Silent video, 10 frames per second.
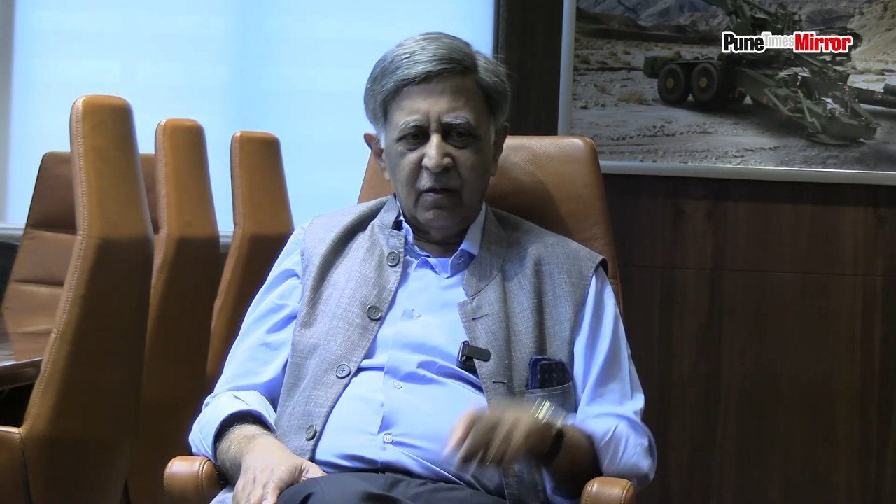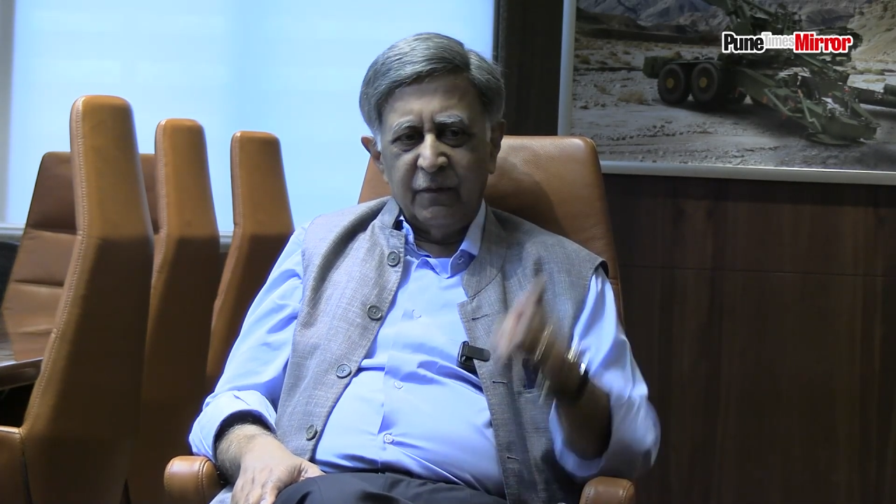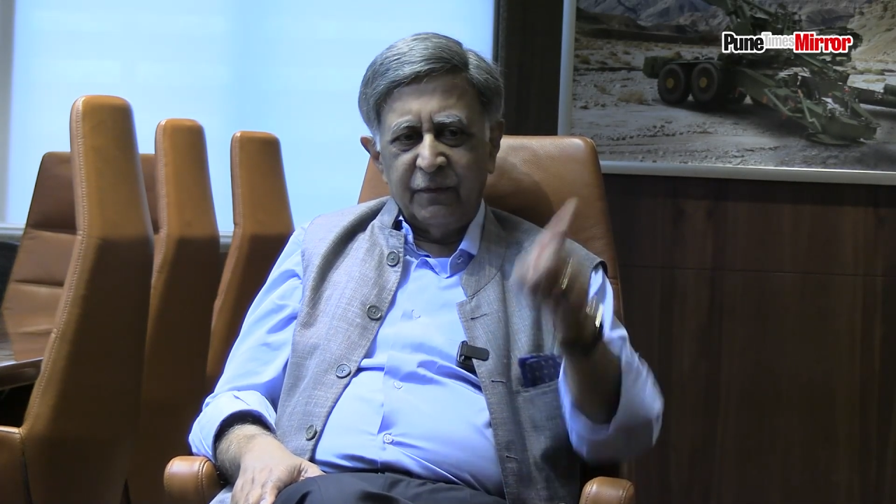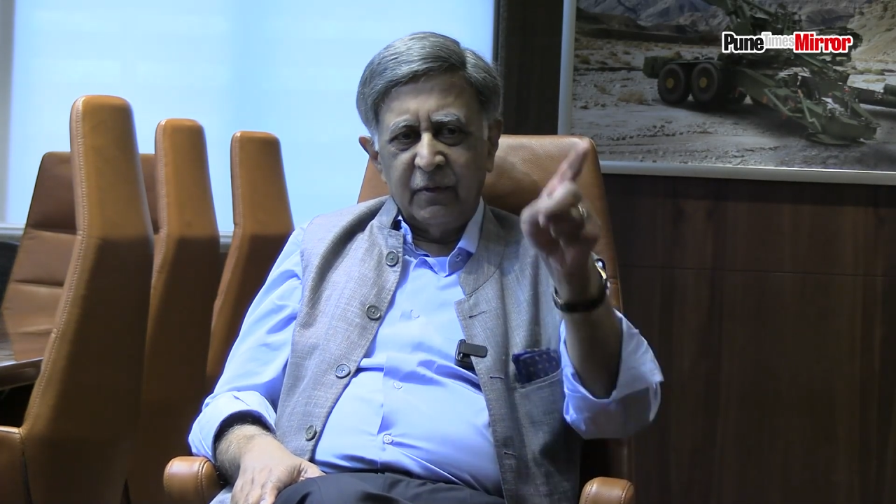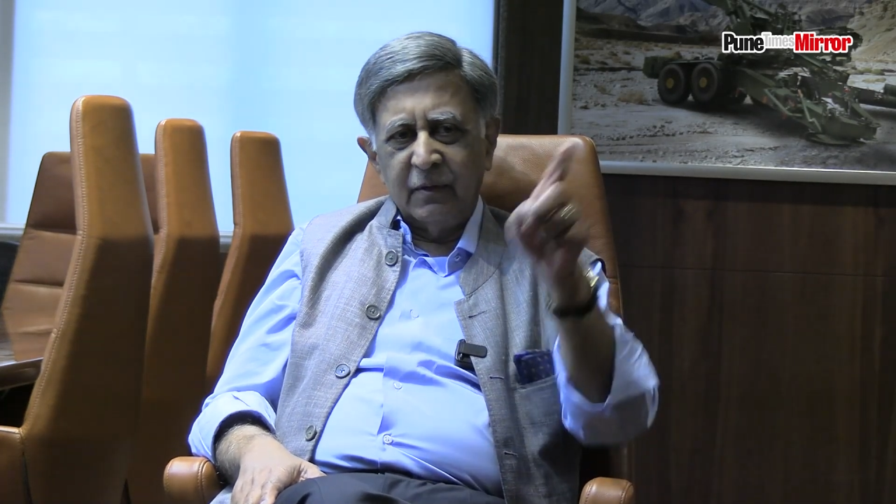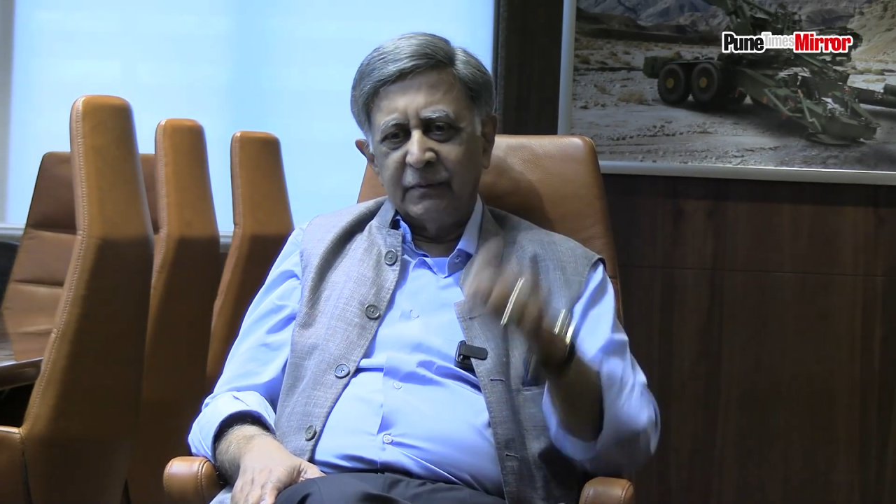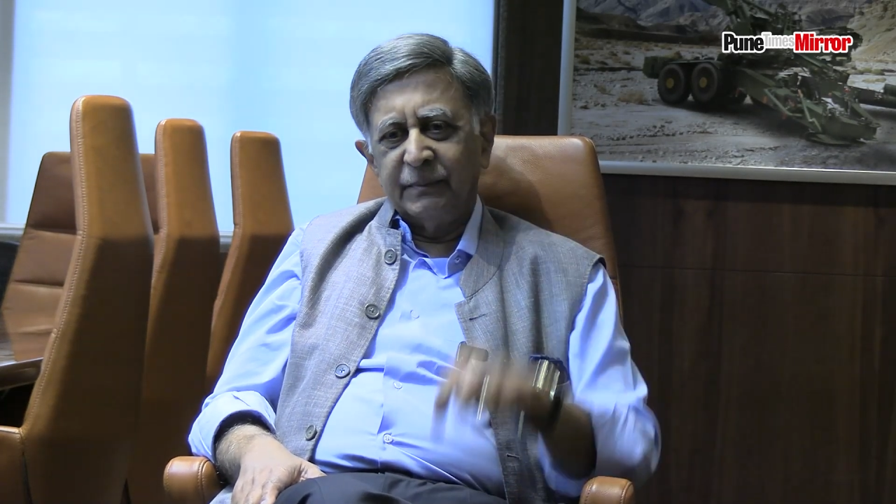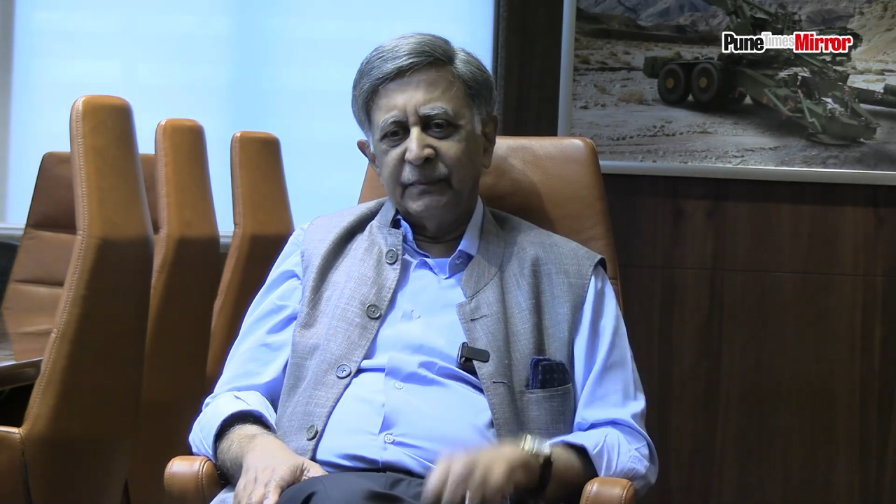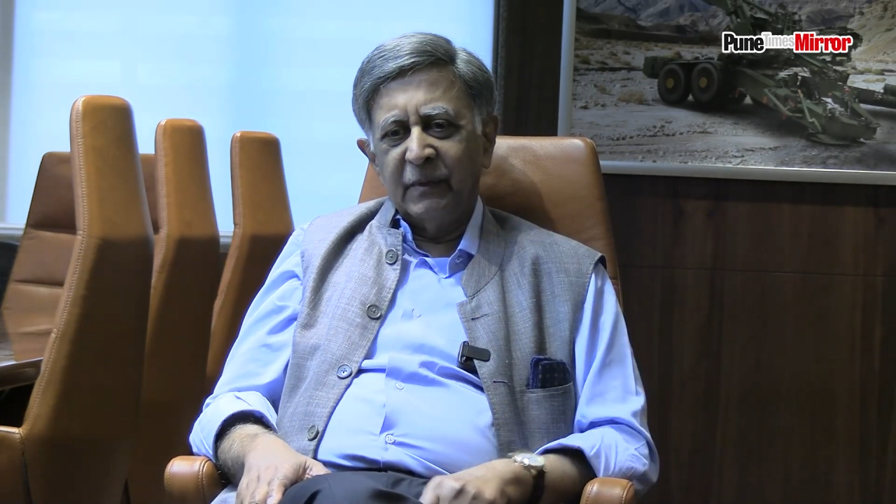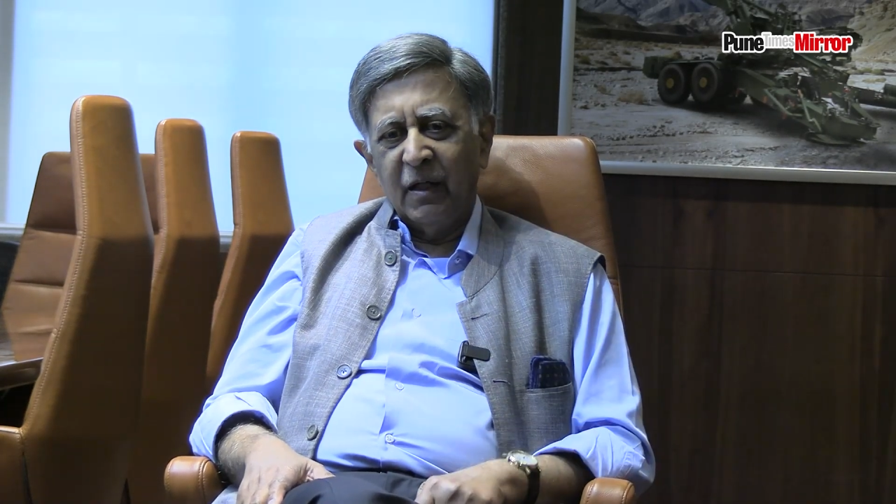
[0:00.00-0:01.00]
of
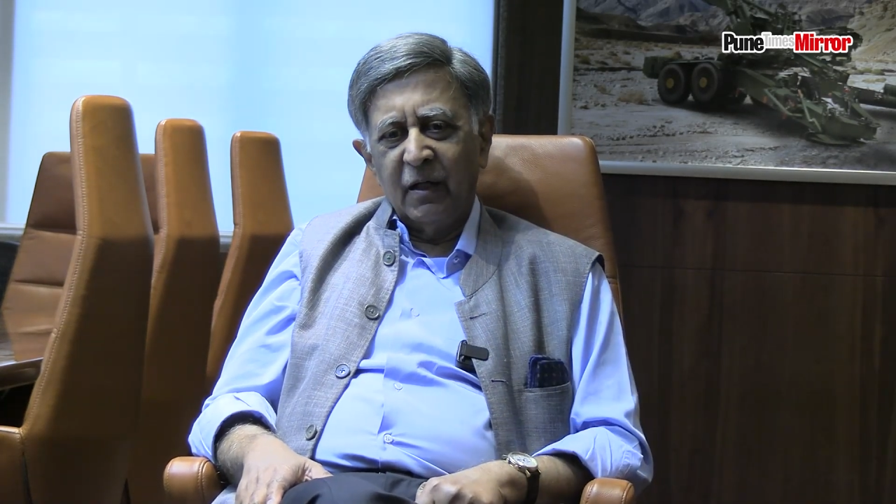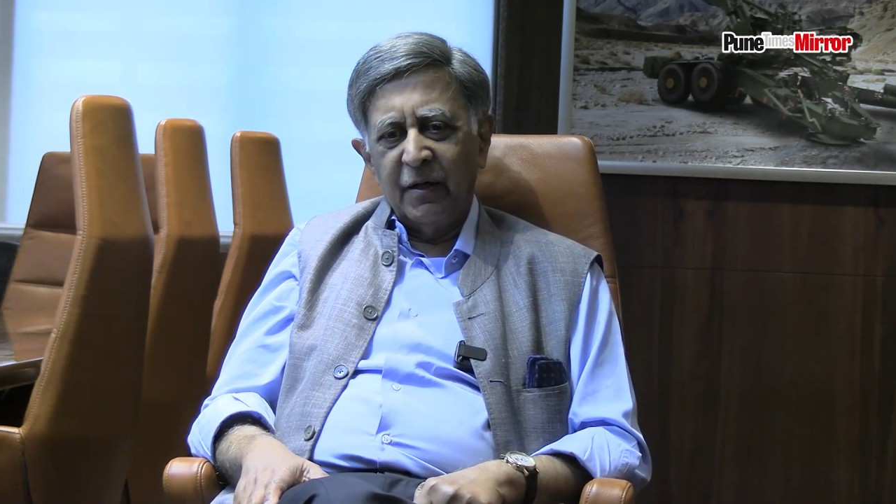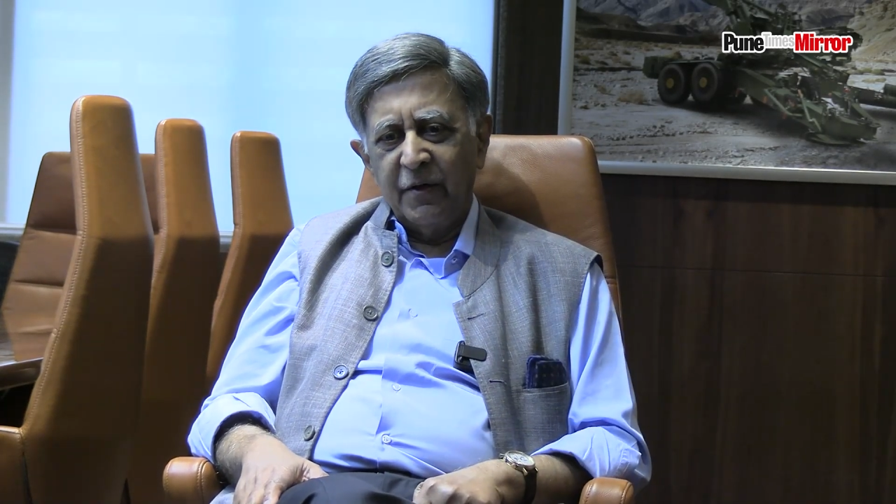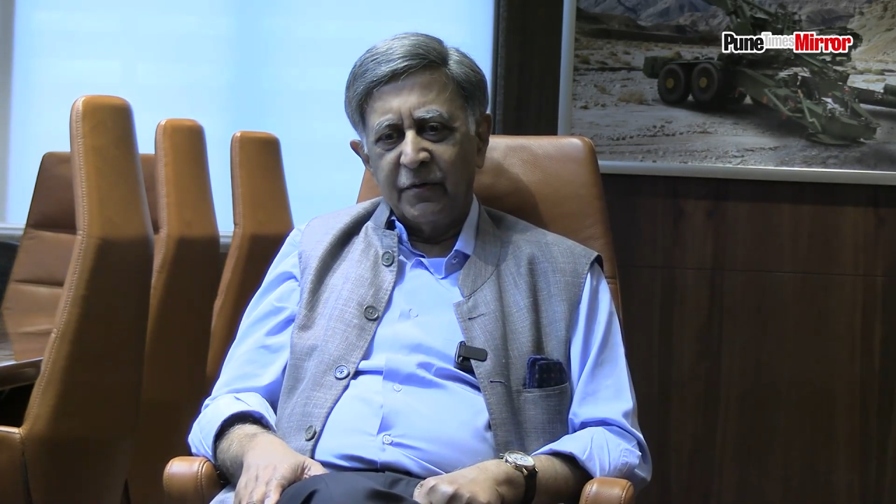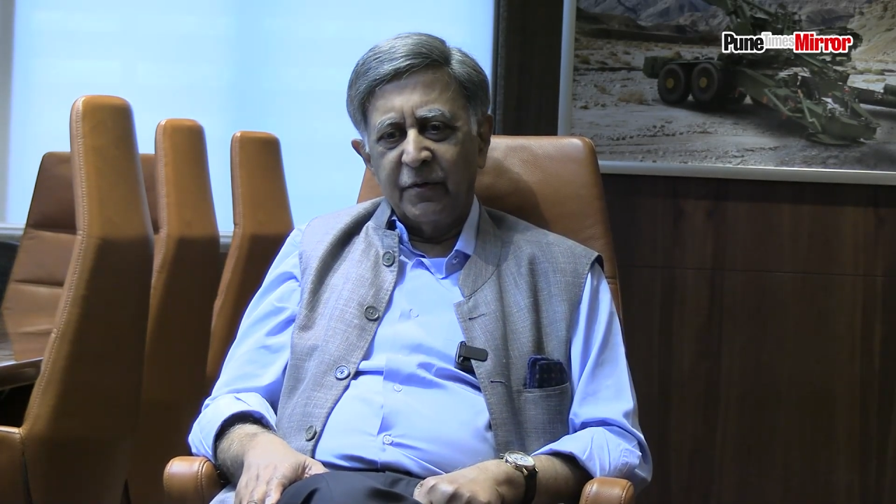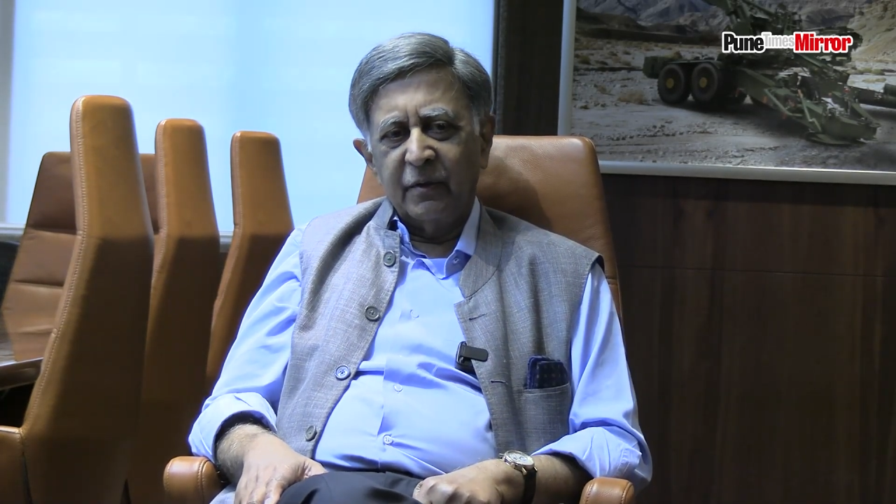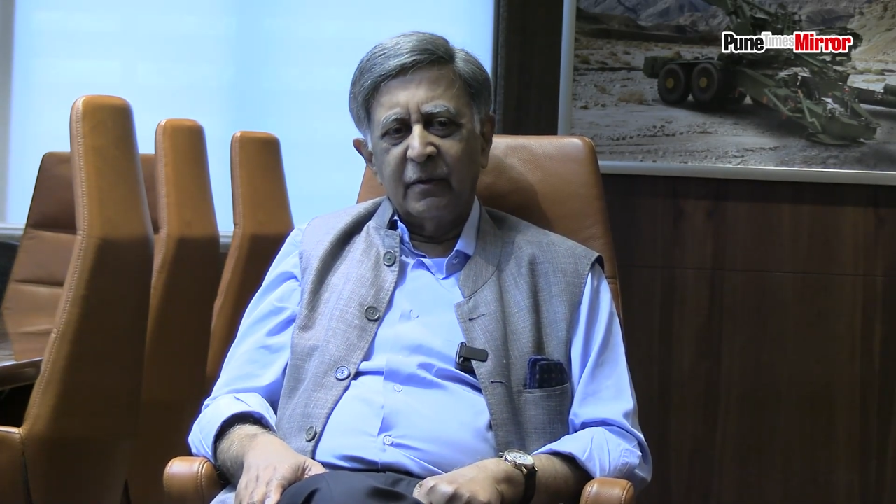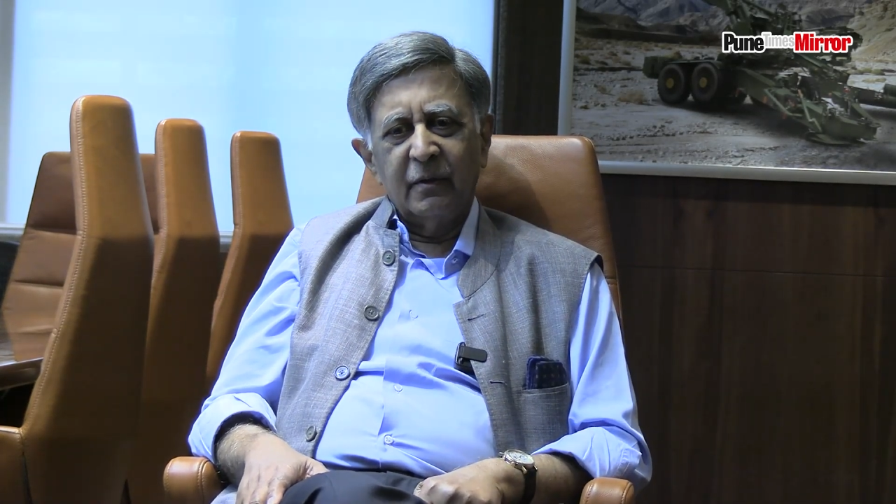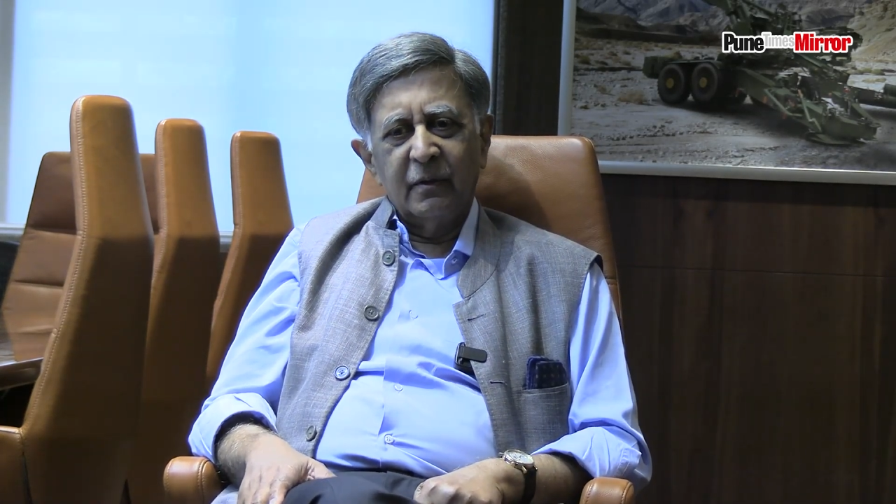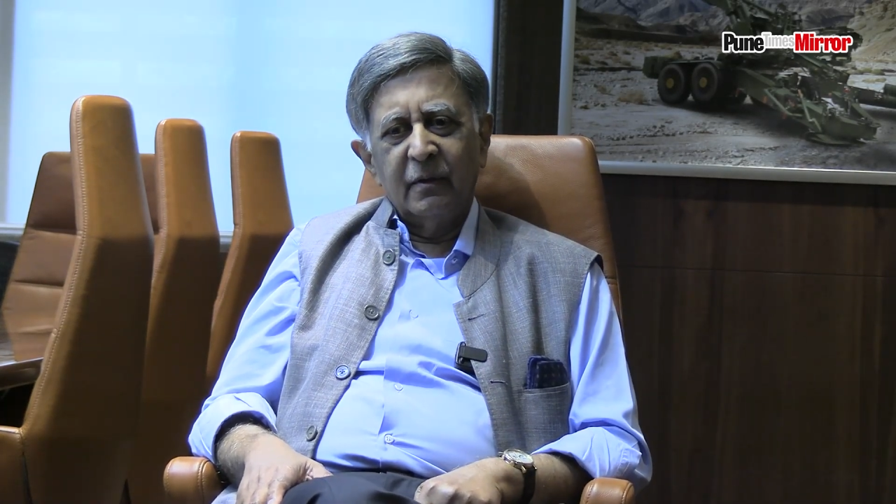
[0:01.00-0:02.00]
Nagar
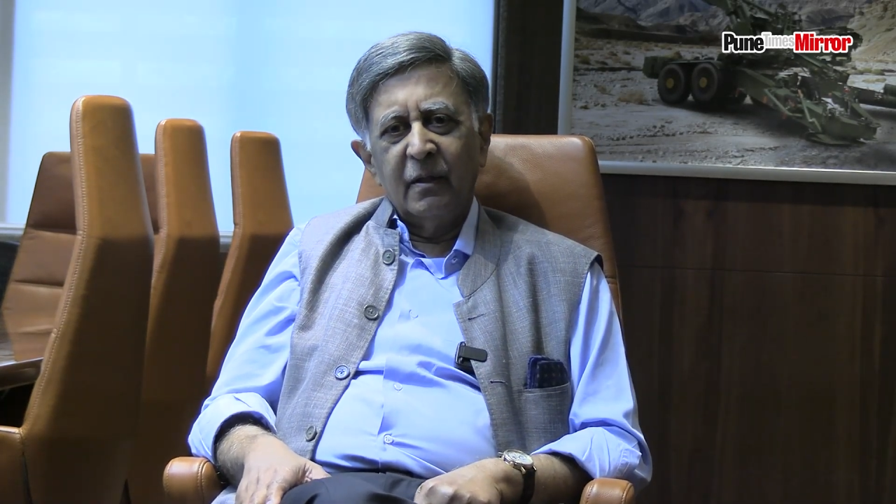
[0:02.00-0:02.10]
district,